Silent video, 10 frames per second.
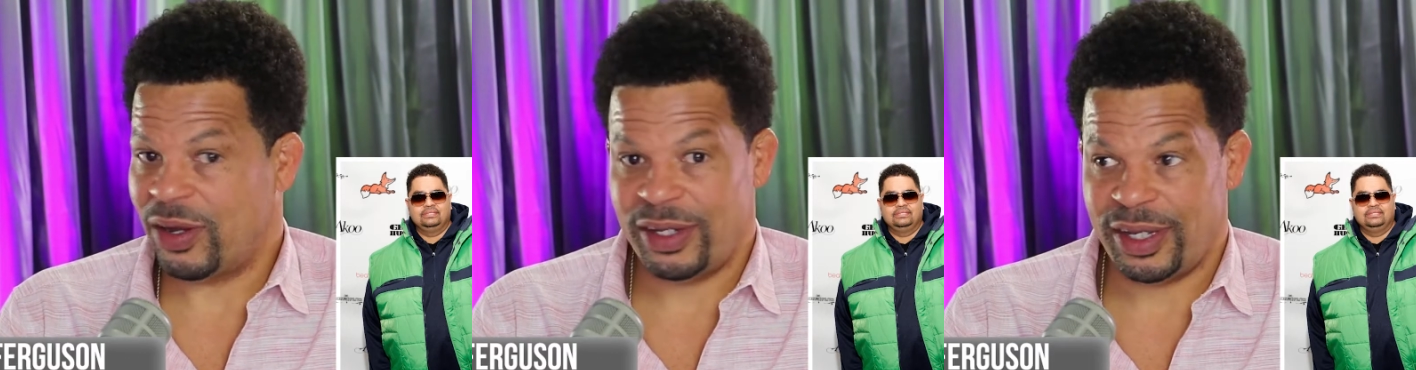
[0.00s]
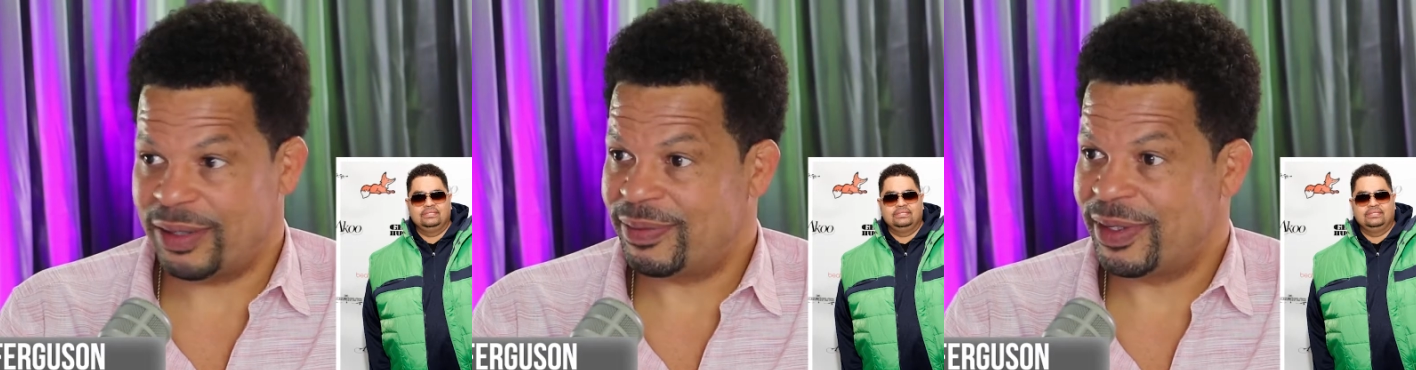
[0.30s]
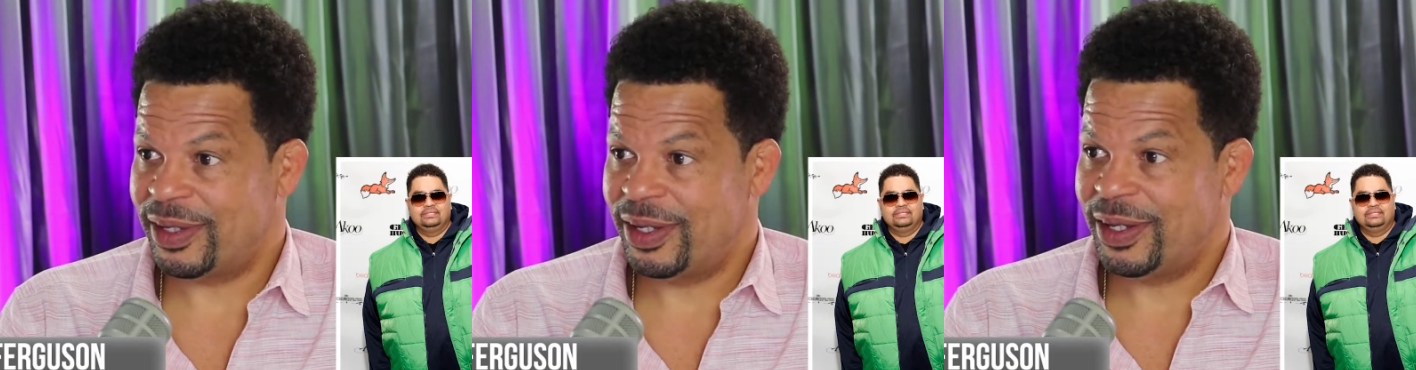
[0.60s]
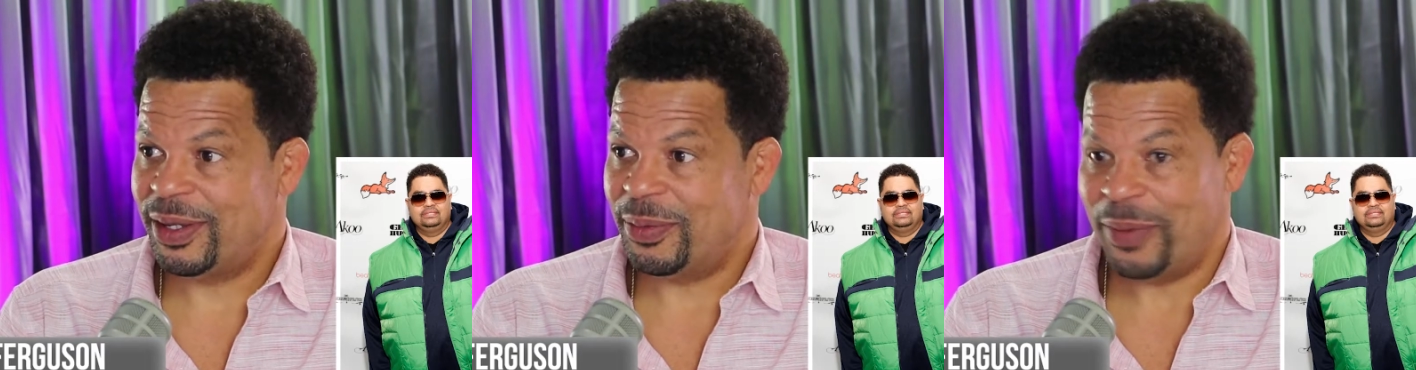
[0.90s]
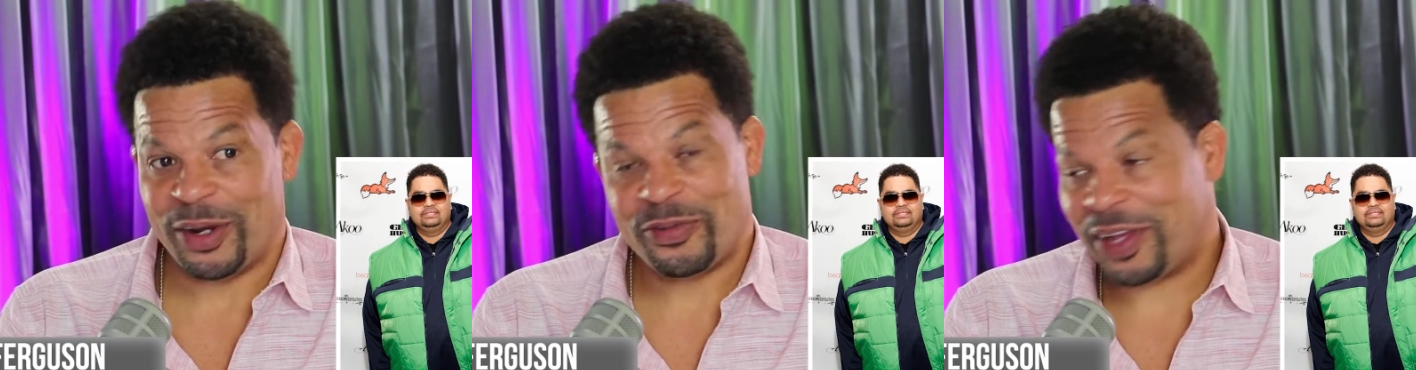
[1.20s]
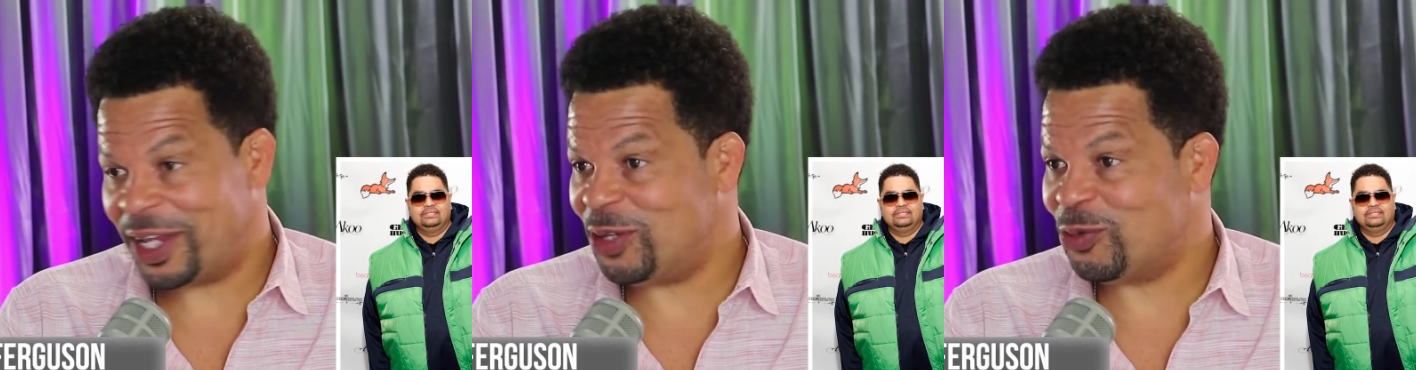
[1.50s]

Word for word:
Speaker 1: Oh yeah. That's awesome. Matter of fact,